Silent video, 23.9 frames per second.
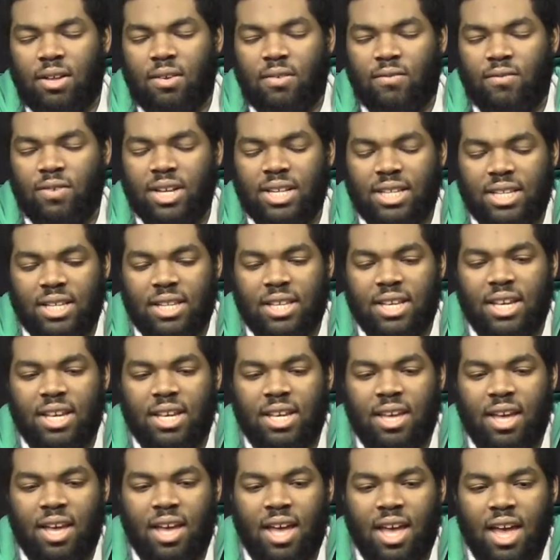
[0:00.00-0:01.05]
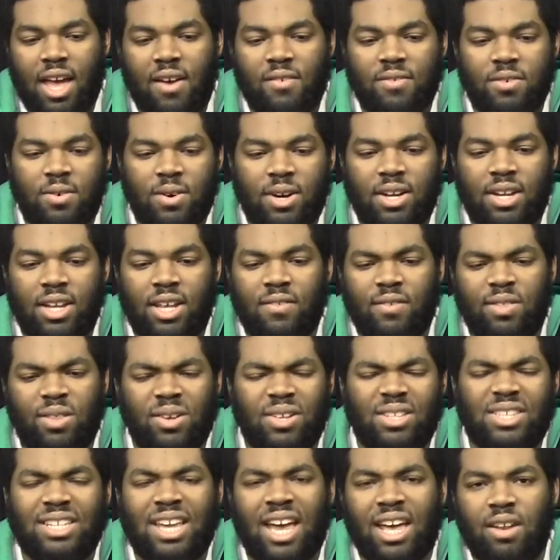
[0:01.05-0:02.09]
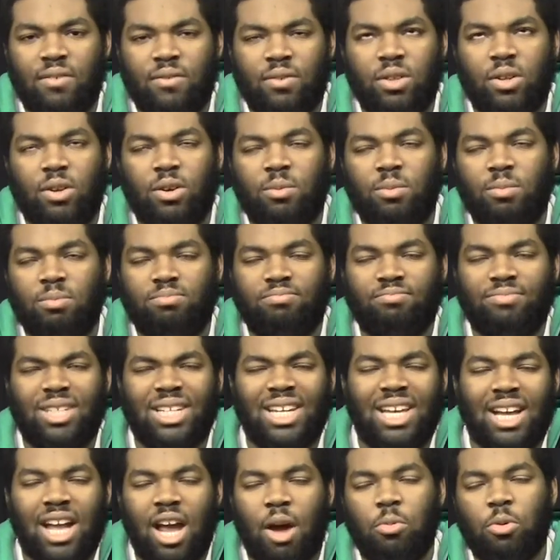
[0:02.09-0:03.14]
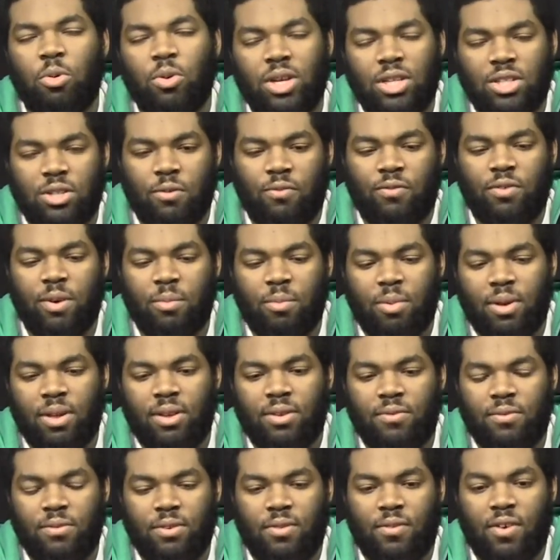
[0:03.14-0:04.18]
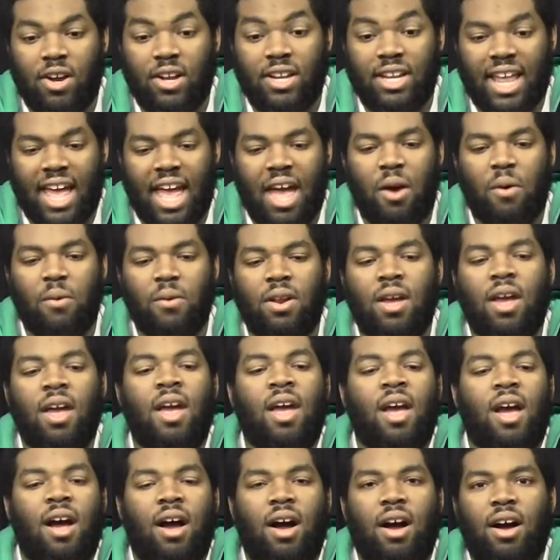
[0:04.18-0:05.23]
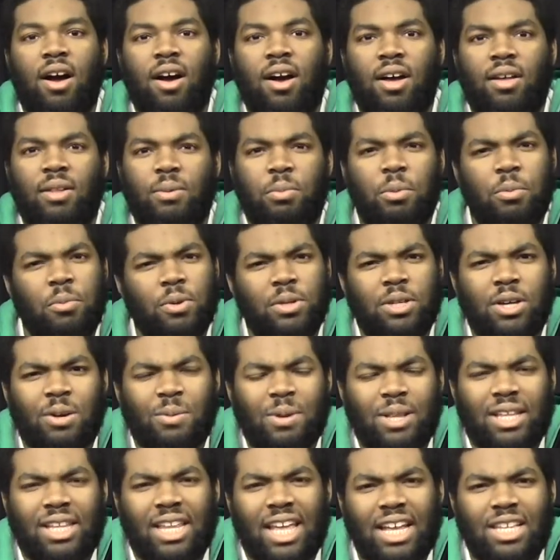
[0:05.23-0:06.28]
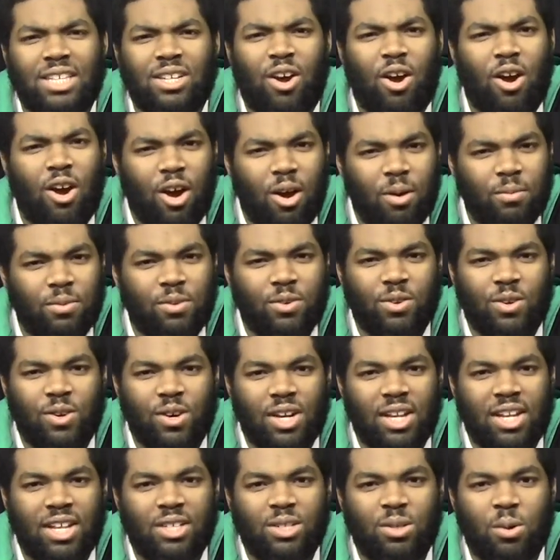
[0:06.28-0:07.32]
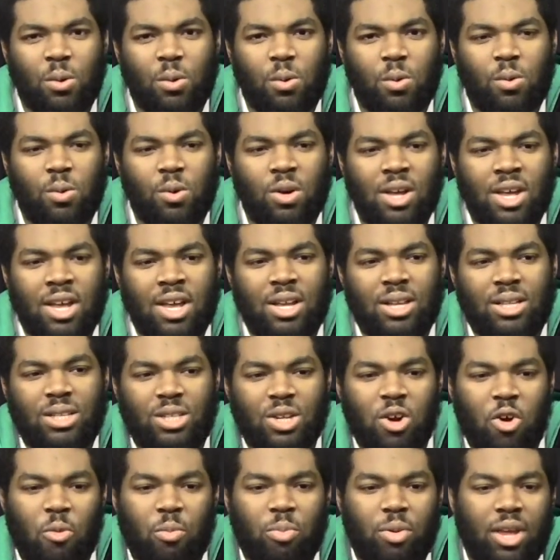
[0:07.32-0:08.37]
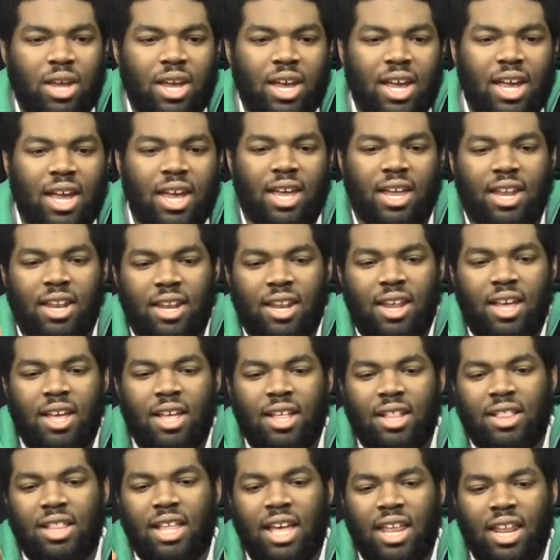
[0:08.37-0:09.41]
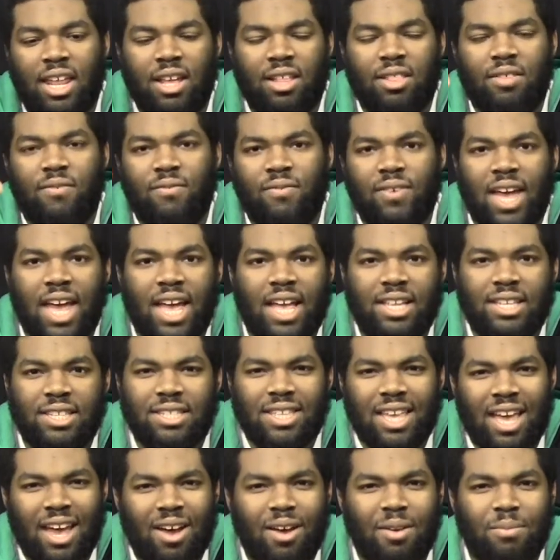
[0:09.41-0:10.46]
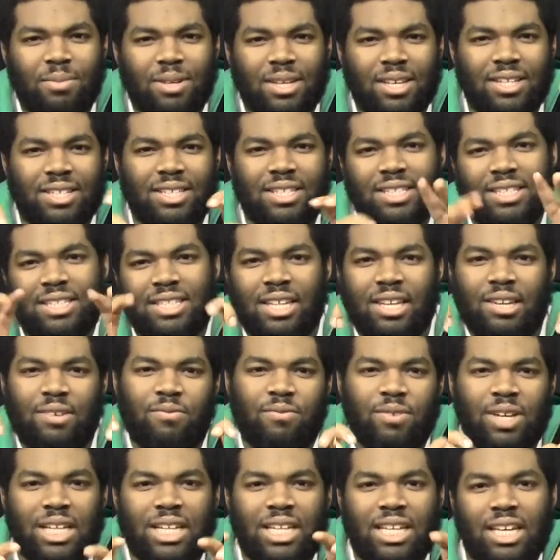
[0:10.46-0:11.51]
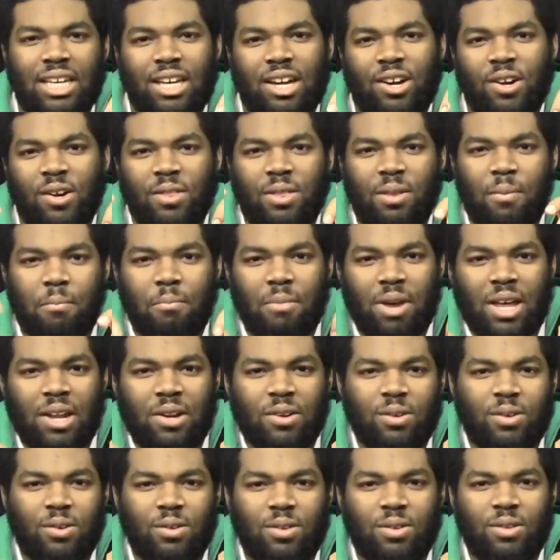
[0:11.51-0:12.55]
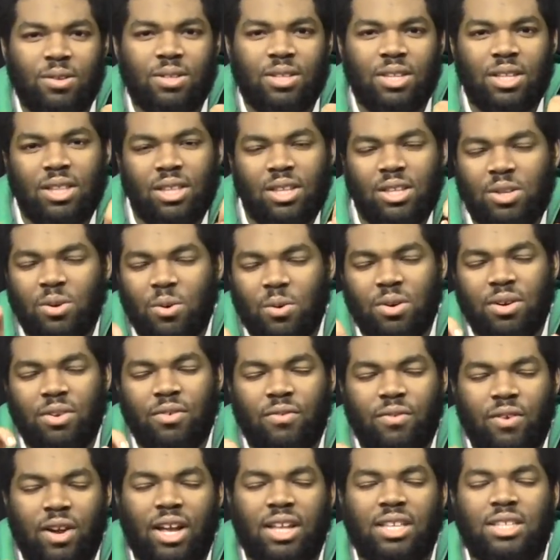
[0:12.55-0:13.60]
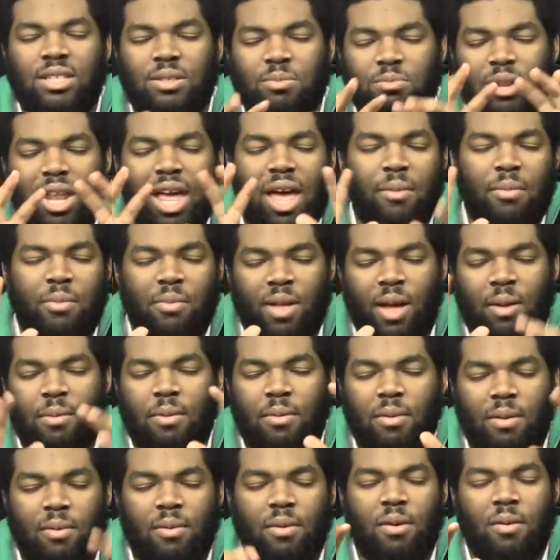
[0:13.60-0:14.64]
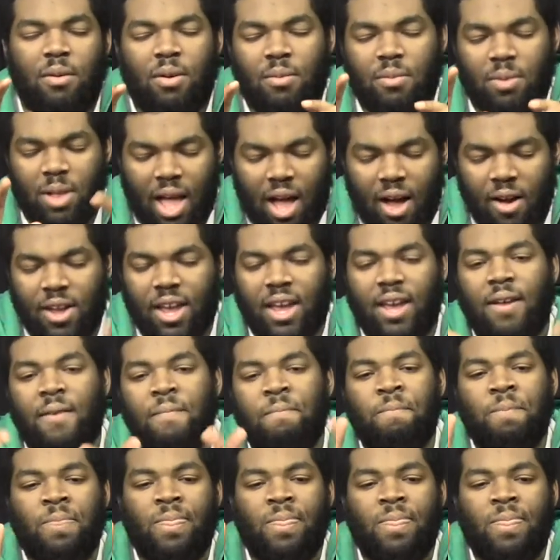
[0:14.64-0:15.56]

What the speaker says: recently, everyone, even though it's kind of a couple weeks too far down, people have been talking about Lance Armstrong and his whole doping and letting the fans down because he didn't really earn the medals and the Tour de France, blah, blah, blah, blah, blah, blah. Okay,